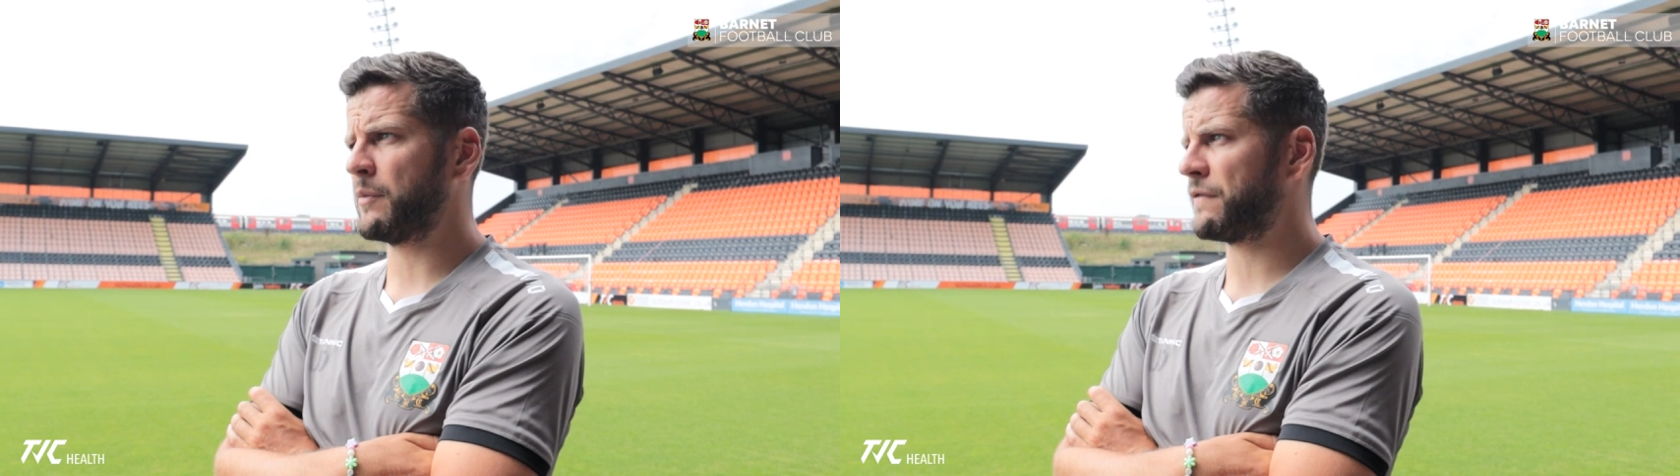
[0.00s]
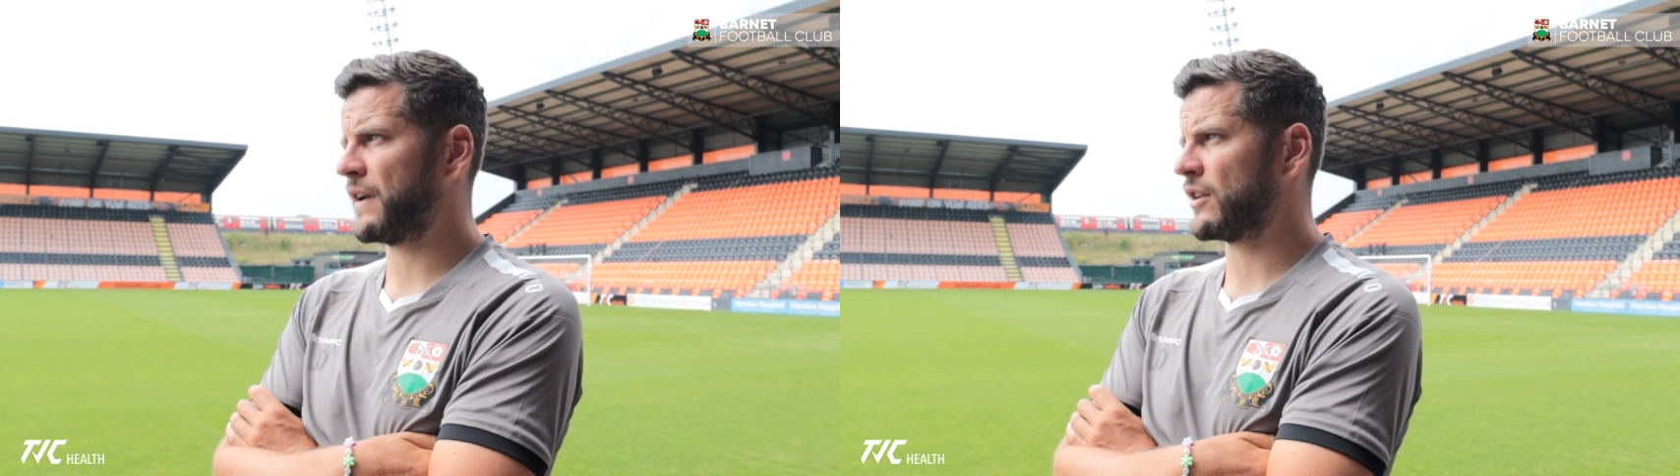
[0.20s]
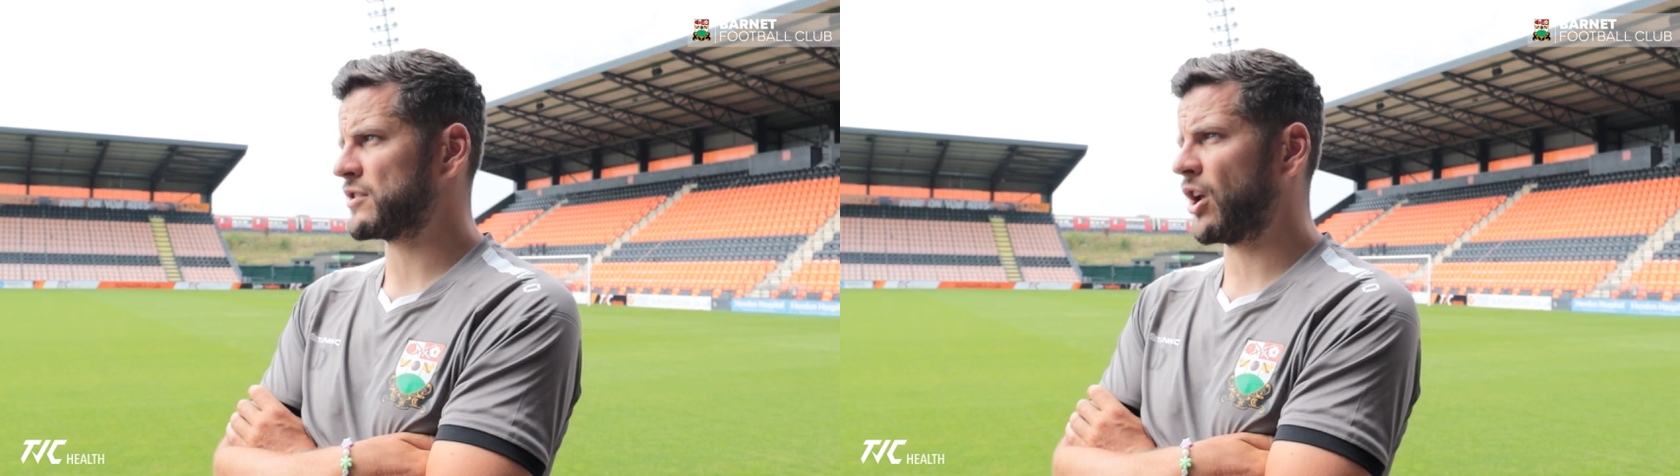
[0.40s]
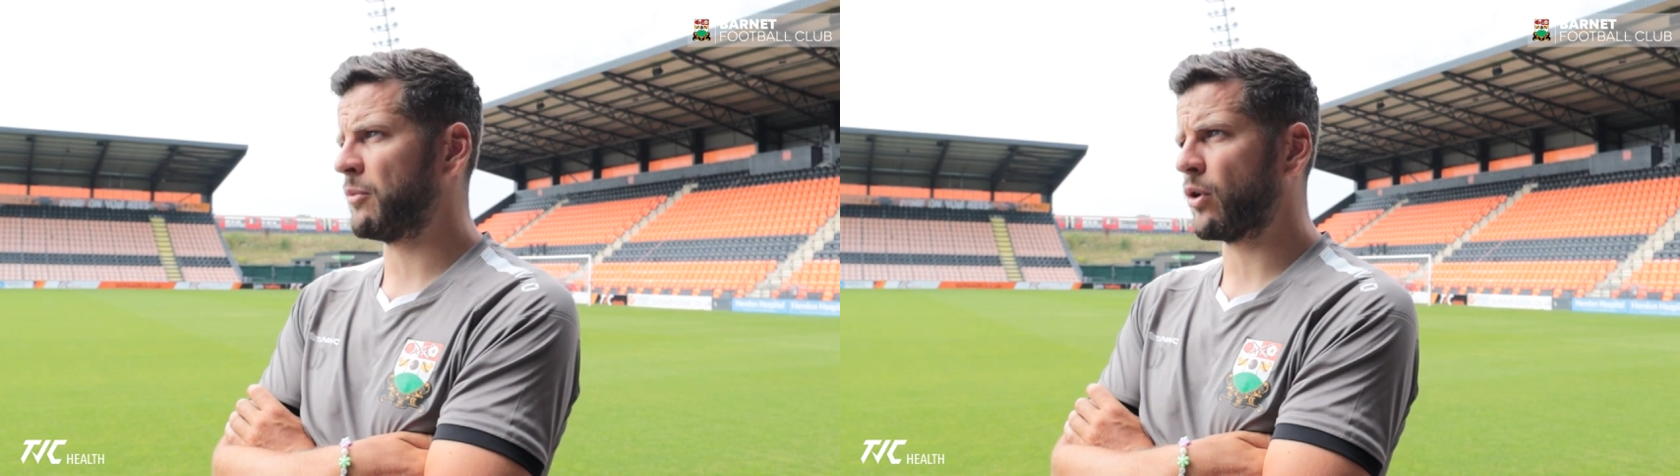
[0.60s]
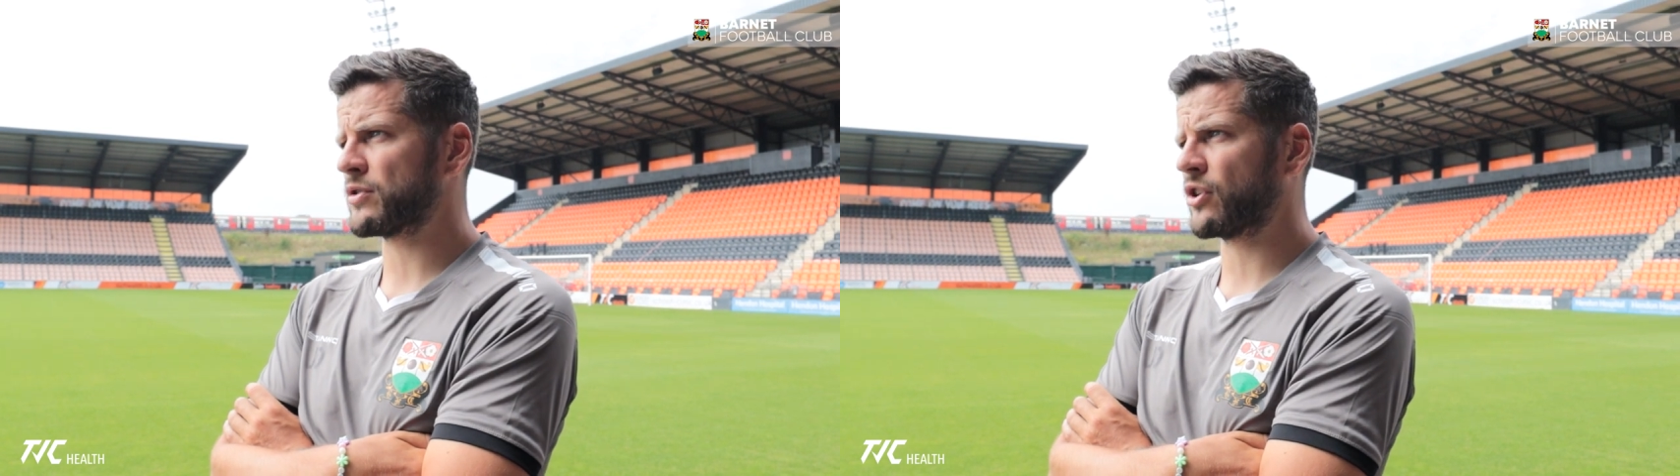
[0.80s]
and we think there's a
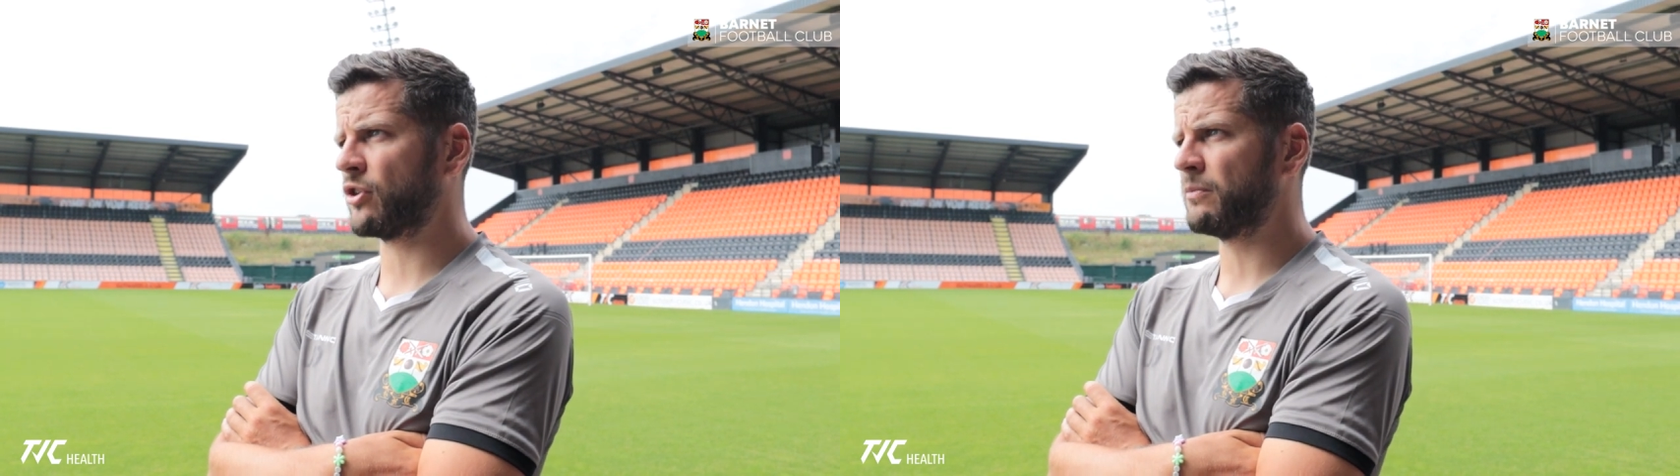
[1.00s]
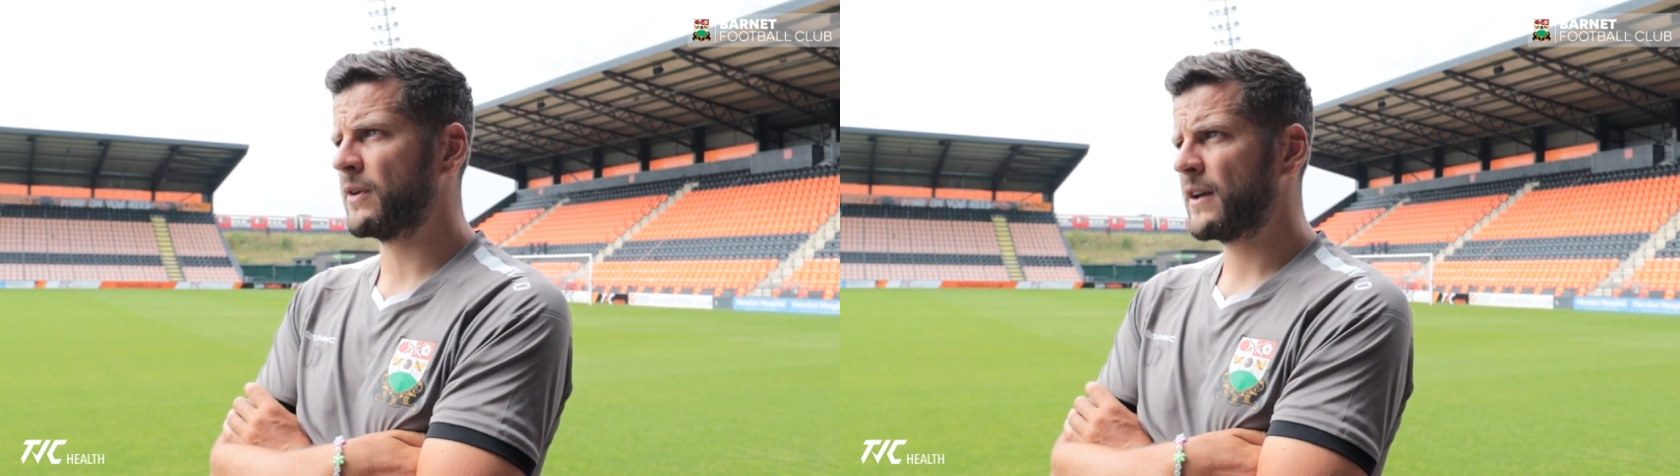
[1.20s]
lot more to come.